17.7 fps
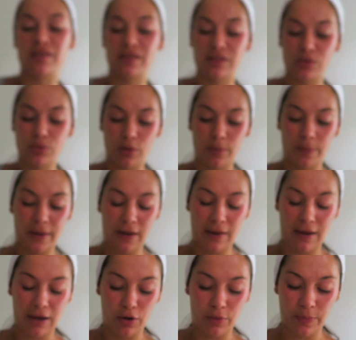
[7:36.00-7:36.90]
this is all
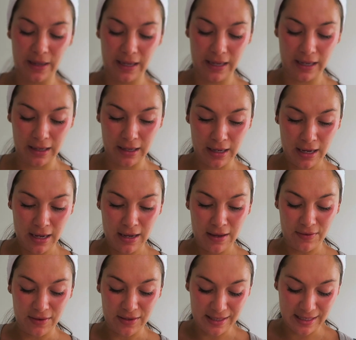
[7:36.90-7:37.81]
about helping
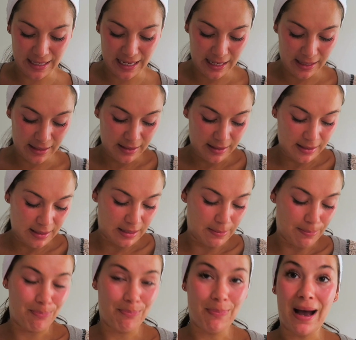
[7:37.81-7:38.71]
the skin's
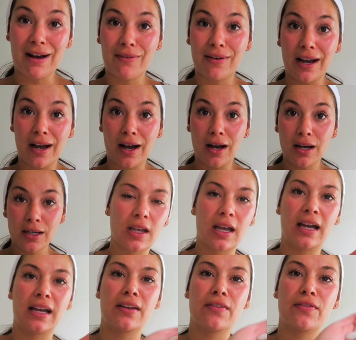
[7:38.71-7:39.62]
barrier.
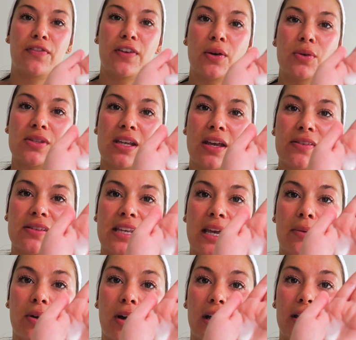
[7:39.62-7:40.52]
Okay, it feels like the
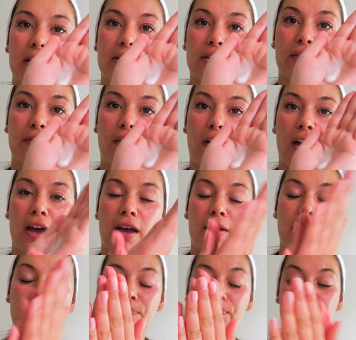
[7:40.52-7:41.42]
same kind of
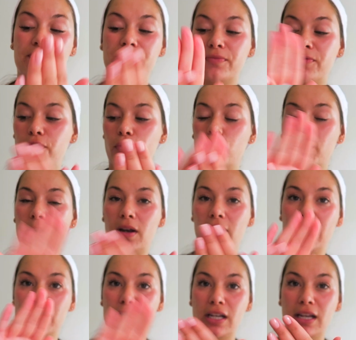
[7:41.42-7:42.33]
um,
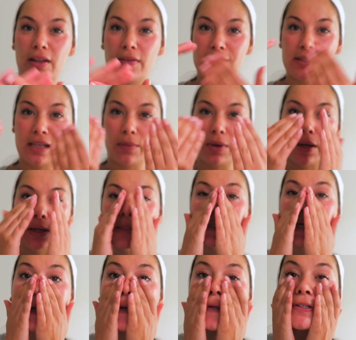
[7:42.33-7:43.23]
formula actually, like the same kind
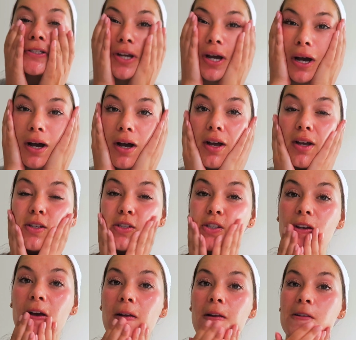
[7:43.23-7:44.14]
of texture as
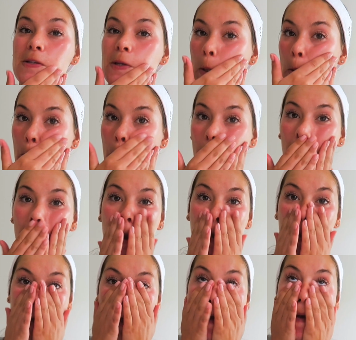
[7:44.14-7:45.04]
Charlotte
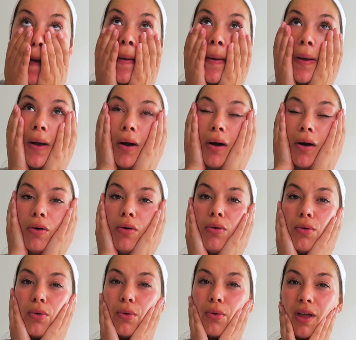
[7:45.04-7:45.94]
Tilbury.
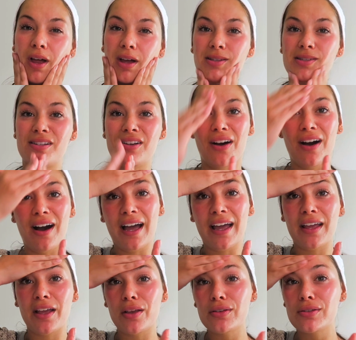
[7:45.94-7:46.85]
Oh, that's
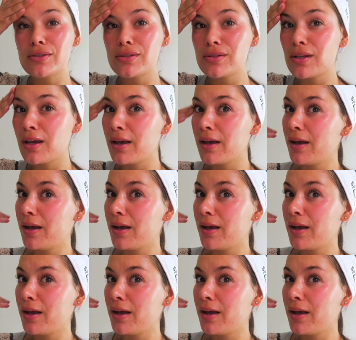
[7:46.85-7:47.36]
nice.